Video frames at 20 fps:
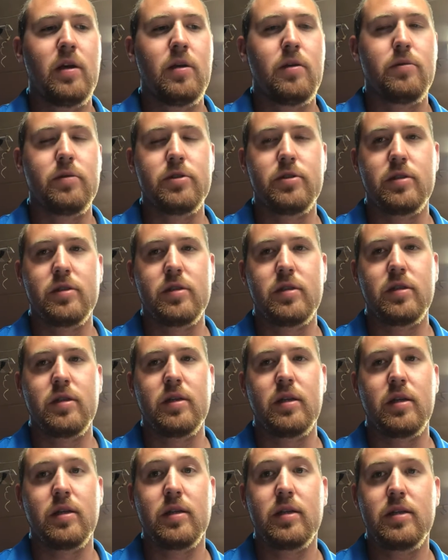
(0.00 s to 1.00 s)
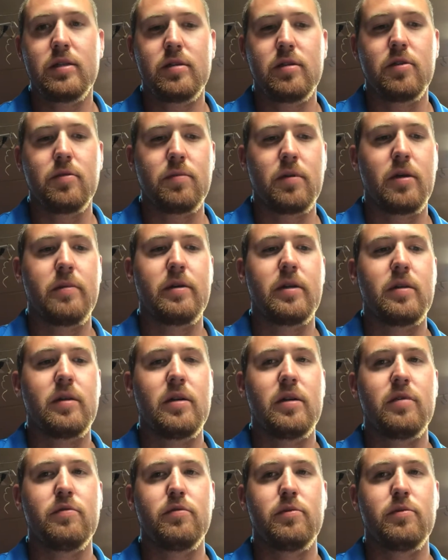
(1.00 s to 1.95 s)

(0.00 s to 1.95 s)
we should see the glide slope coming alive.